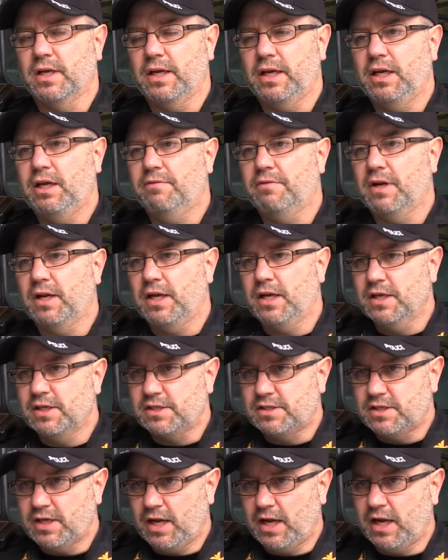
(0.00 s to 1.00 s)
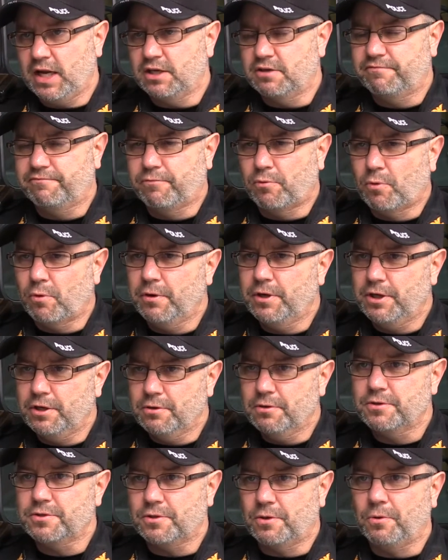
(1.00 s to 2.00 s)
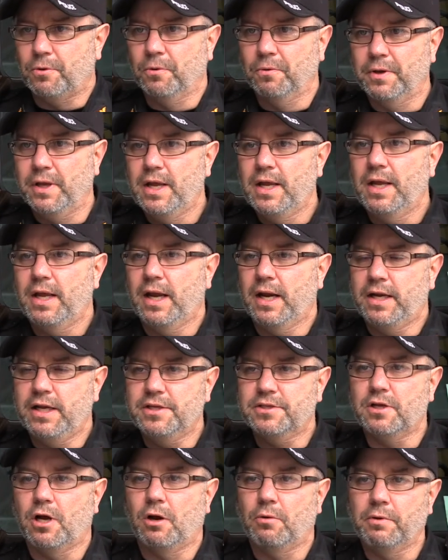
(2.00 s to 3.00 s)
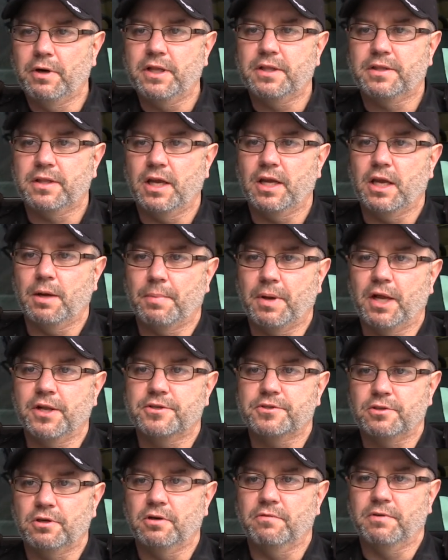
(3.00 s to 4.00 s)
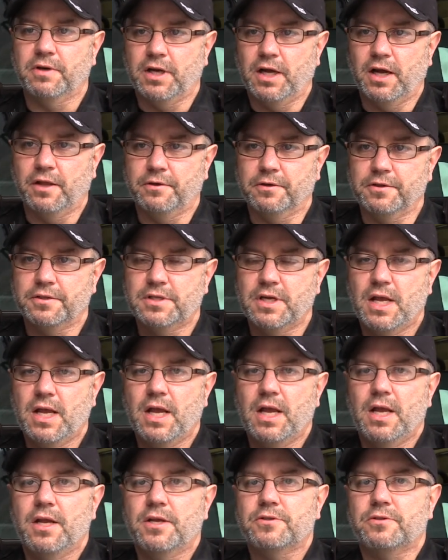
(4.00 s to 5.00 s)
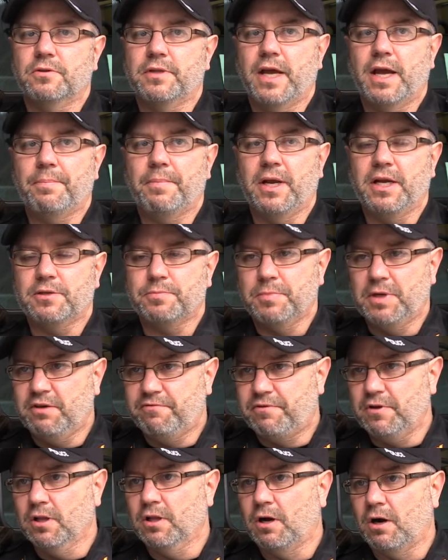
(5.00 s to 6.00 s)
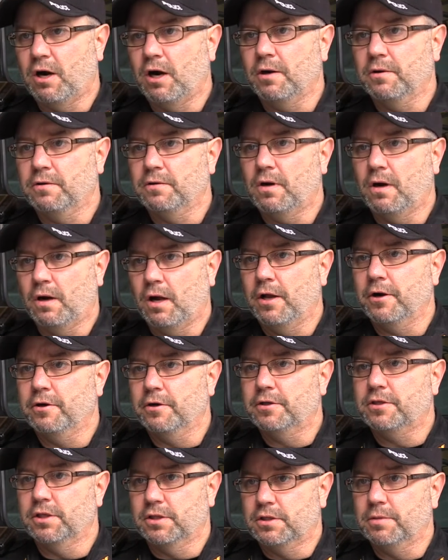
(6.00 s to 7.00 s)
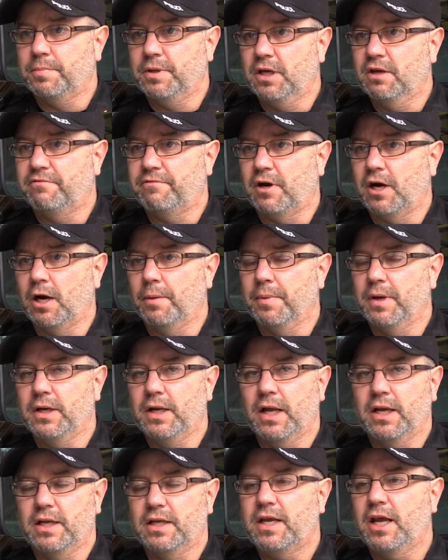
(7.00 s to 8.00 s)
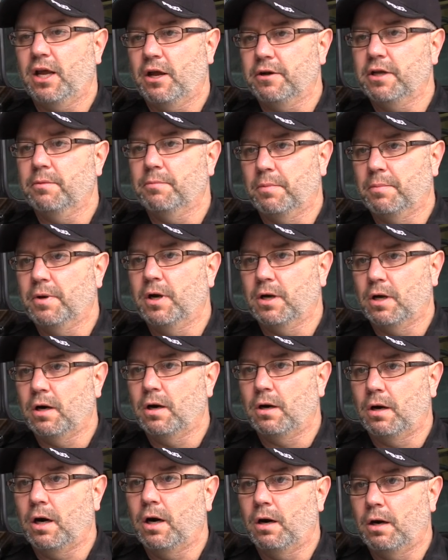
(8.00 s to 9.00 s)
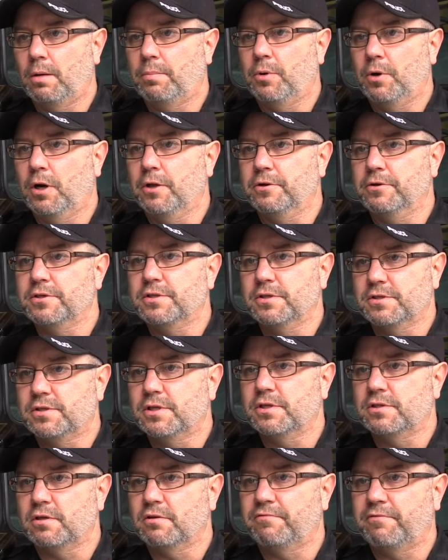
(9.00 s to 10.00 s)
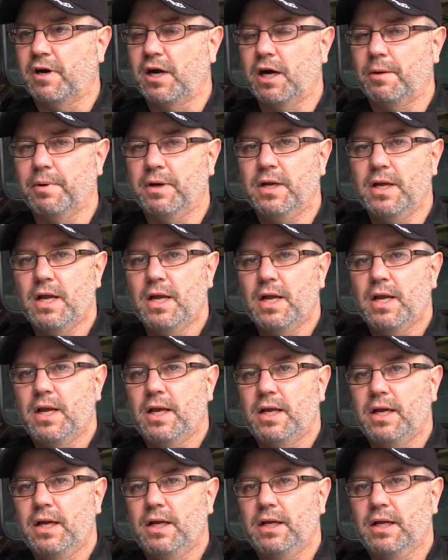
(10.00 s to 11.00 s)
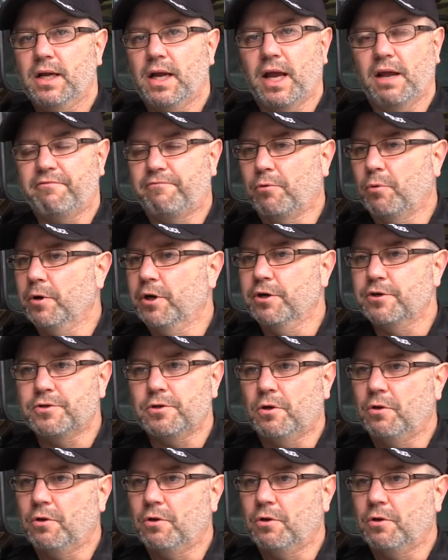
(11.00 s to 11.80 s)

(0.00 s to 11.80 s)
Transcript: even at his age, four years old, and he's already thinking about serving others. So that makes me feel honored to, to be a fireman and to count him among our, our, brothers and sister firemen. He, at four years